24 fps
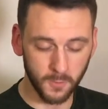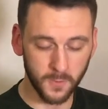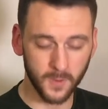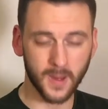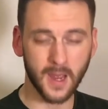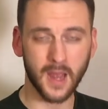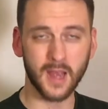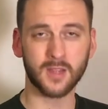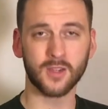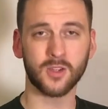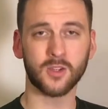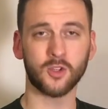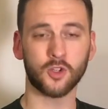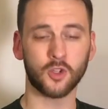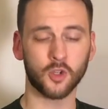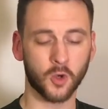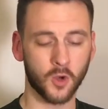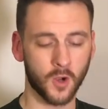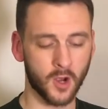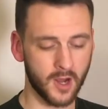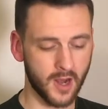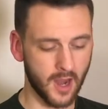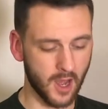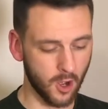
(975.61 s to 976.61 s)
you guys
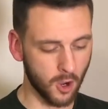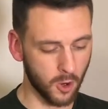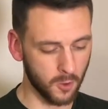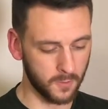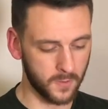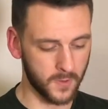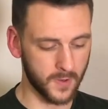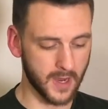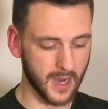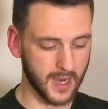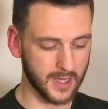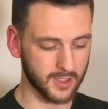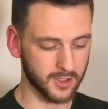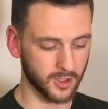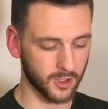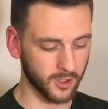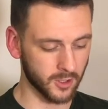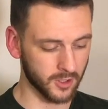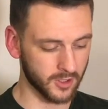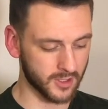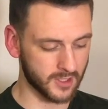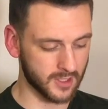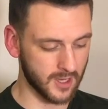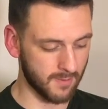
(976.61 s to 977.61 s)
enjoyed. I hope you guys
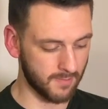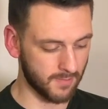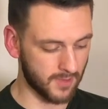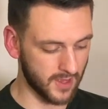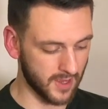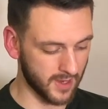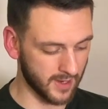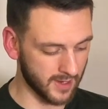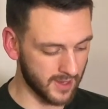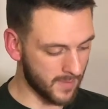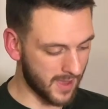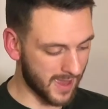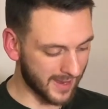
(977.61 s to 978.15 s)
learned something.